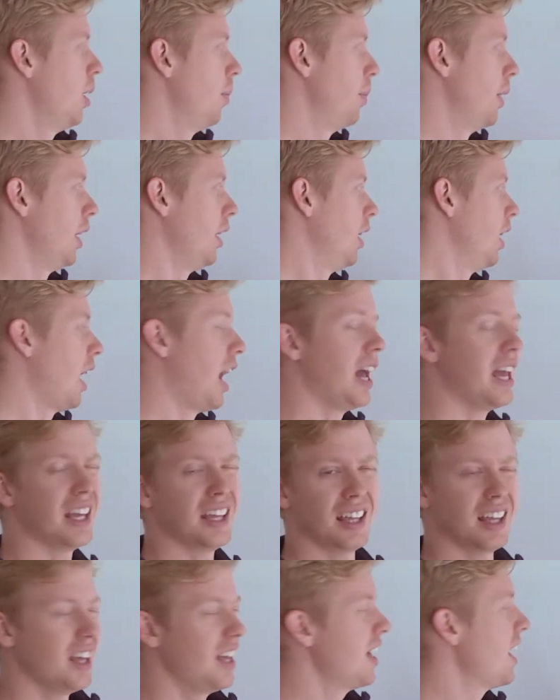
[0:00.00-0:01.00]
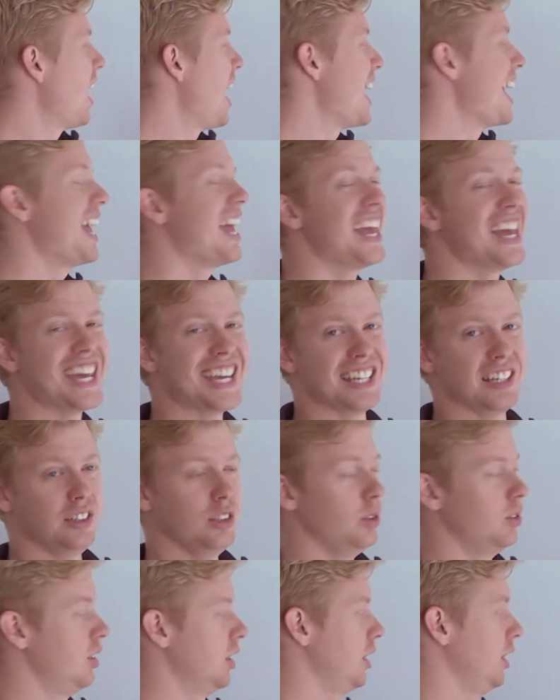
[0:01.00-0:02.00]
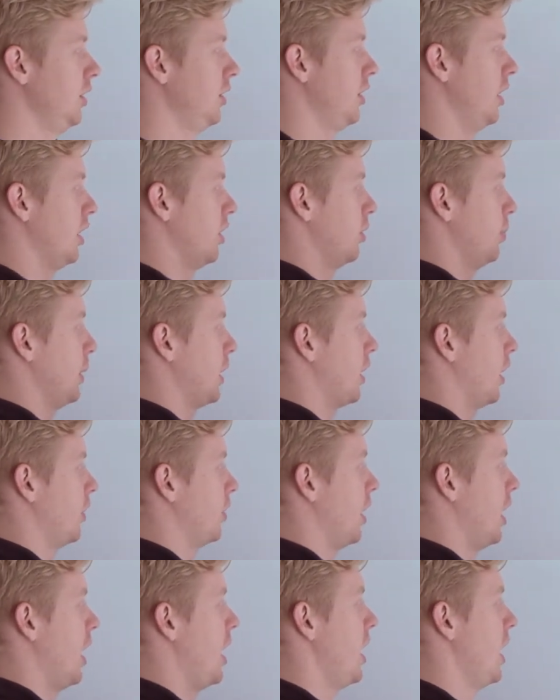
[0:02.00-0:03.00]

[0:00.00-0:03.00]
But I, I hate using these things because